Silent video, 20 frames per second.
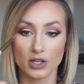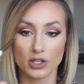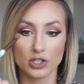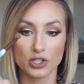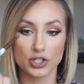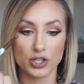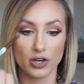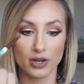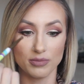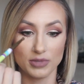
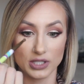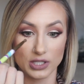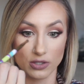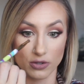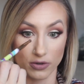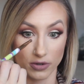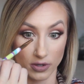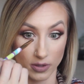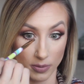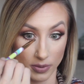So I'm just
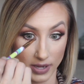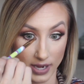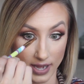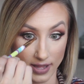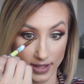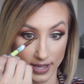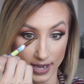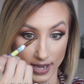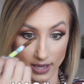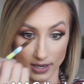going to
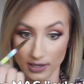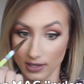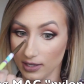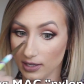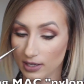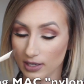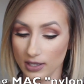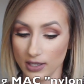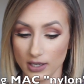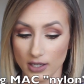apply that
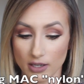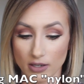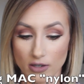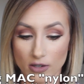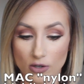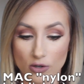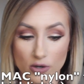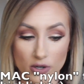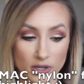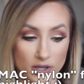
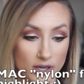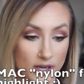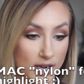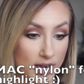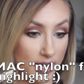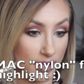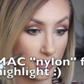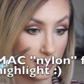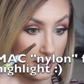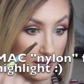inner corner
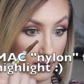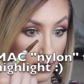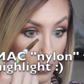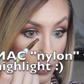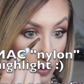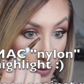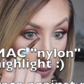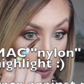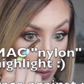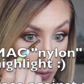highlight
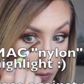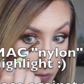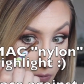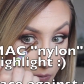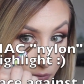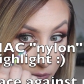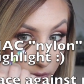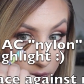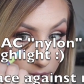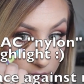
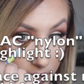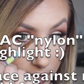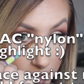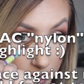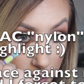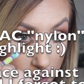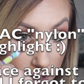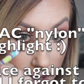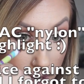right